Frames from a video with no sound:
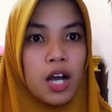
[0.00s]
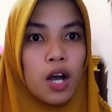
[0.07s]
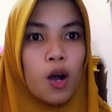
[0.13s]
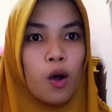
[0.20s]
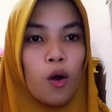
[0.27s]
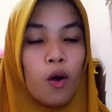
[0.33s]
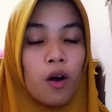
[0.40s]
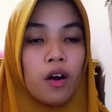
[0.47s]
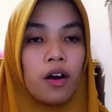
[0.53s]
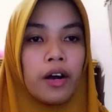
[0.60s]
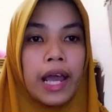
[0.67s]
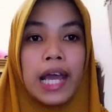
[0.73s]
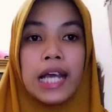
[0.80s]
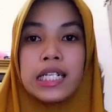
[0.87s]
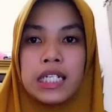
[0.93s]
or
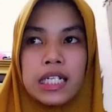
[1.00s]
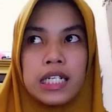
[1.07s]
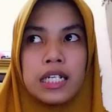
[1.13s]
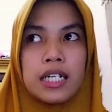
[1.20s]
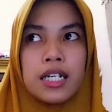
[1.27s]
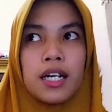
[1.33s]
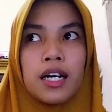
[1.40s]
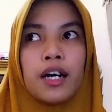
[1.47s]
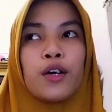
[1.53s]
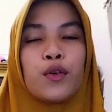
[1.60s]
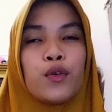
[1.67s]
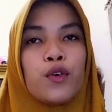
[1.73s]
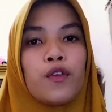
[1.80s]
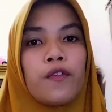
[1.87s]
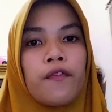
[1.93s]
engineer
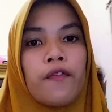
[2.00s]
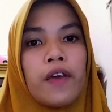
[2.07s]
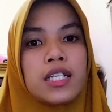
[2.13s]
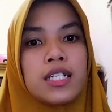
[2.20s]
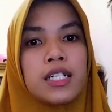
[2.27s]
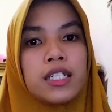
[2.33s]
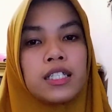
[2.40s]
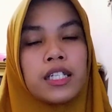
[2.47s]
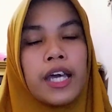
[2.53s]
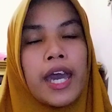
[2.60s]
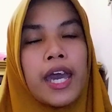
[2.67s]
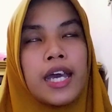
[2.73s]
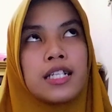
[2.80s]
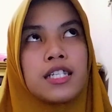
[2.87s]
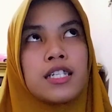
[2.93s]
who
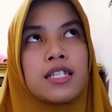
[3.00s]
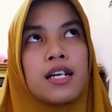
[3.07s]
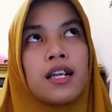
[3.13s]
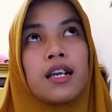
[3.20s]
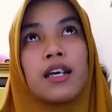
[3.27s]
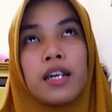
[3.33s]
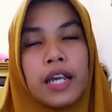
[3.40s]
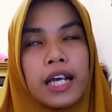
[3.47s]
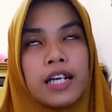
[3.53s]
facilitates learning.